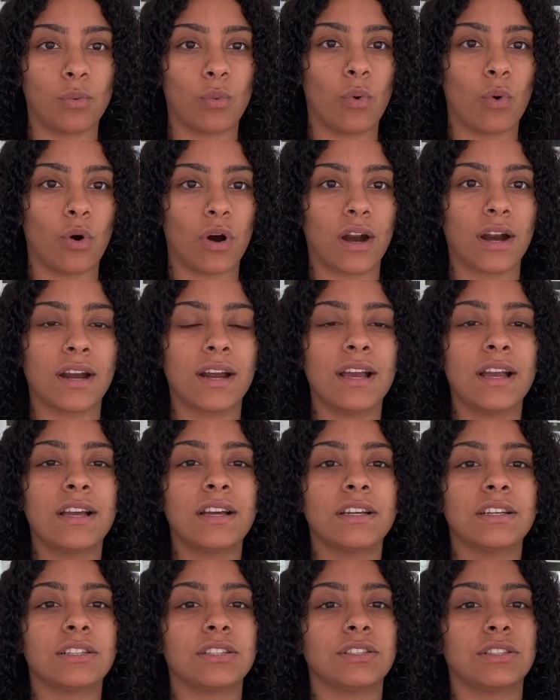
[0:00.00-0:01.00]
wore.
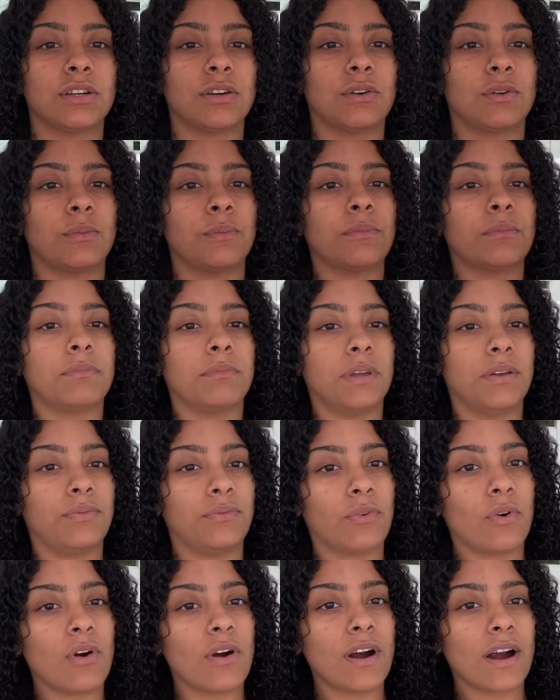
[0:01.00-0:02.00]
So
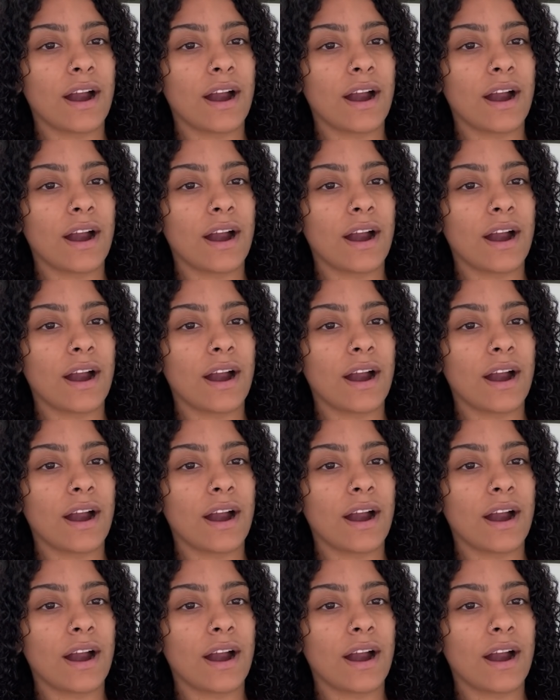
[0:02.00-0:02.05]
before